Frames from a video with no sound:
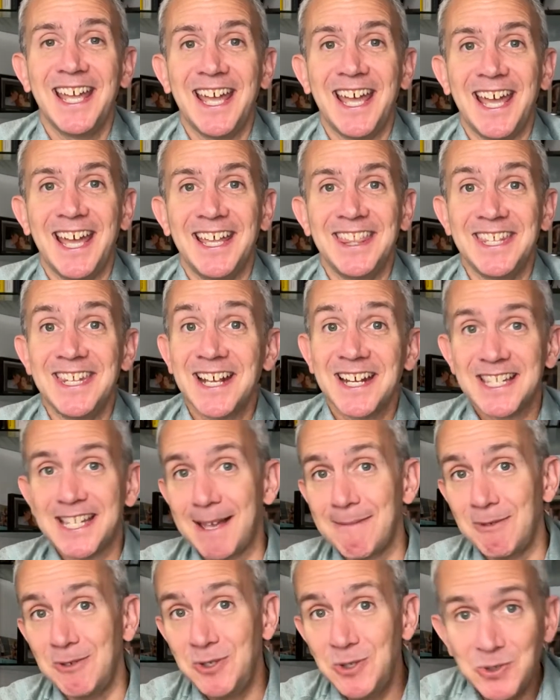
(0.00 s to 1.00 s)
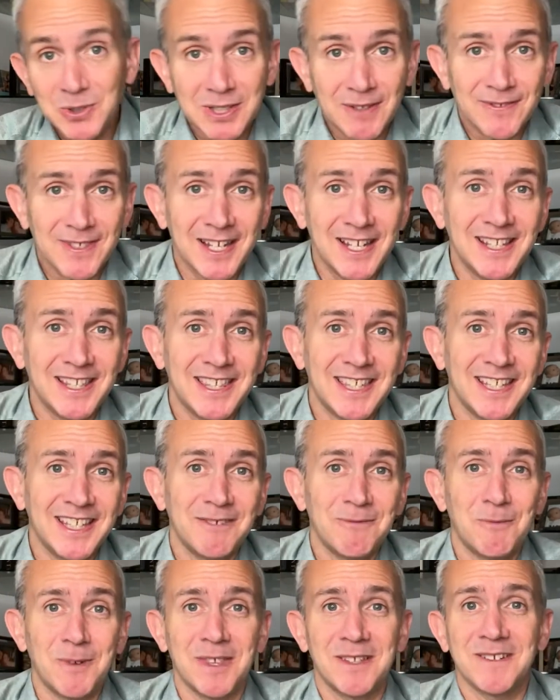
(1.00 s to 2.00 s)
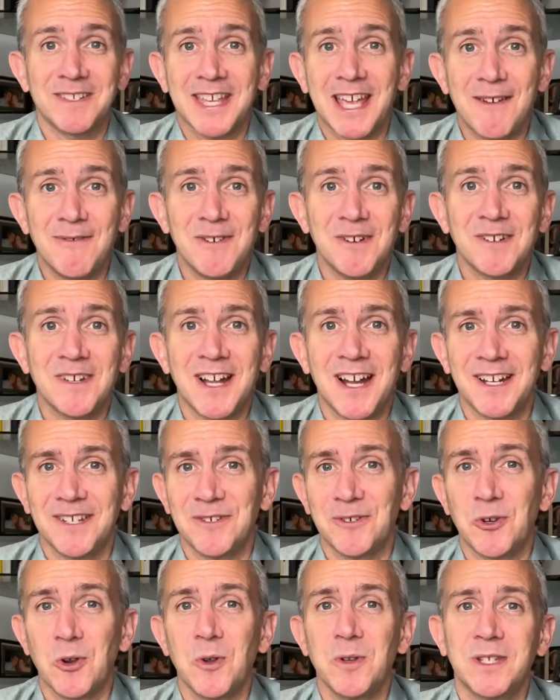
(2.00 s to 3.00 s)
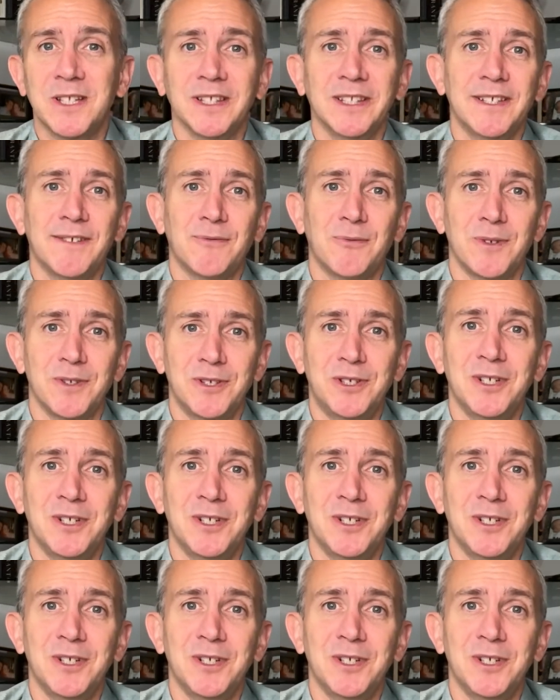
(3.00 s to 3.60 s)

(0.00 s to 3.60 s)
and the next time you do lift anything, whether it's heavy or not, you're going to lift with